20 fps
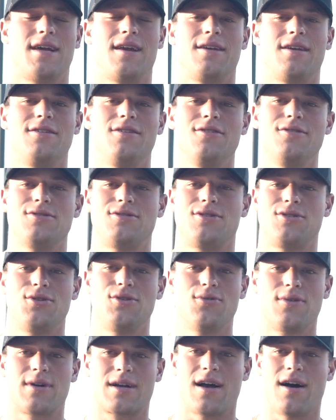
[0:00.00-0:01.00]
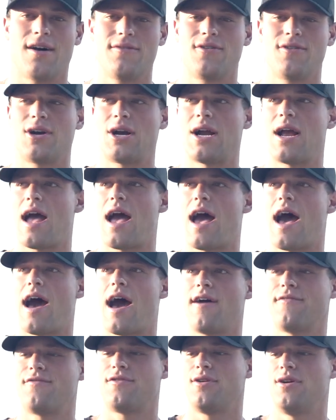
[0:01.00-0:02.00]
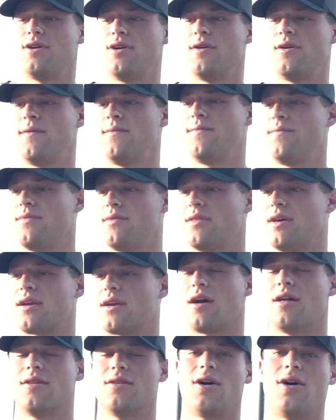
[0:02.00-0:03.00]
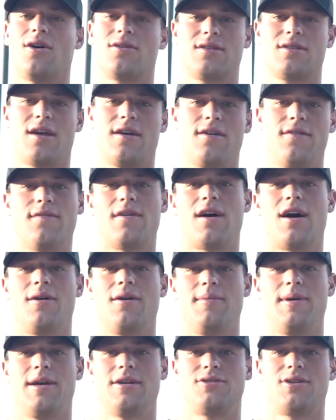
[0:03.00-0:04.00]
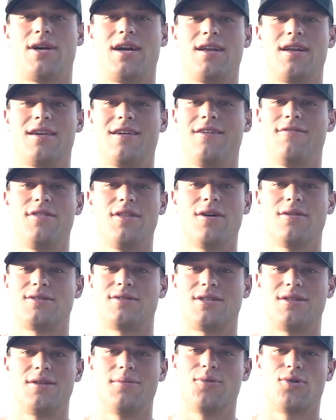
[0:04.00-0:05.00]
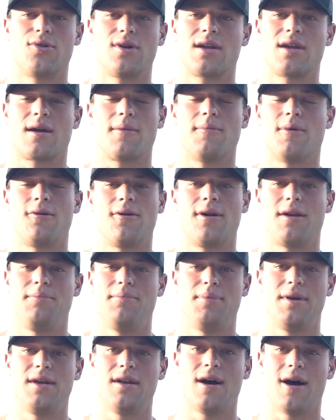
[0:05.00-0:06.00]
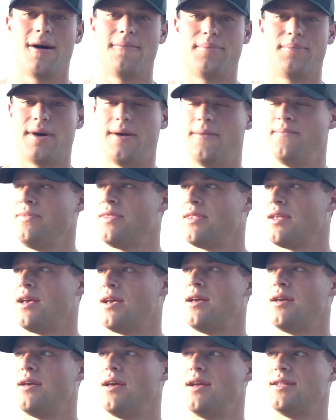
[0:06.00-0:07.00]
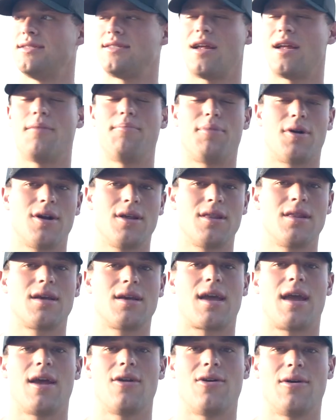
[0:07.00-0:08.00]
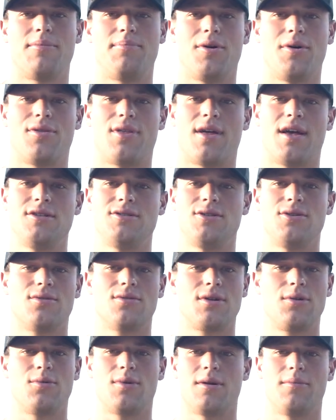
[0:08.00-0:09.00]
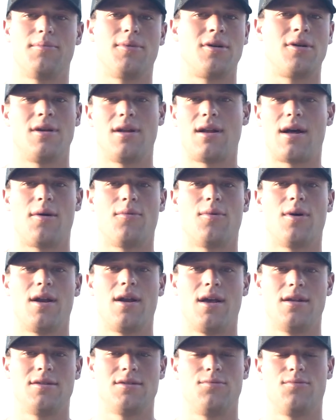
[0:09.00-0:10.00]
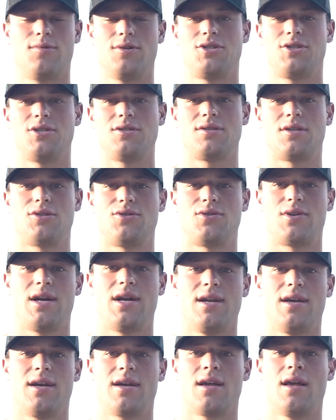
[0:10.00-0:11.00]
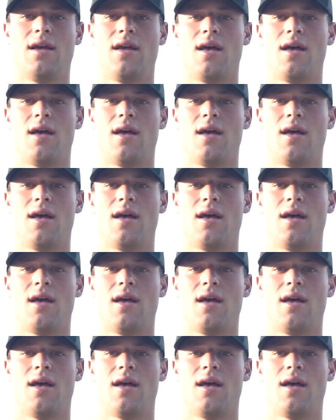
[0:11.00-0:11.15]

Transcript: that I use to recover after like a long day of Ironman training. Even though it's in the morning, I'm already beat up. But instead of burning the candle at both ends, you only want to burn it at one end, which is the training.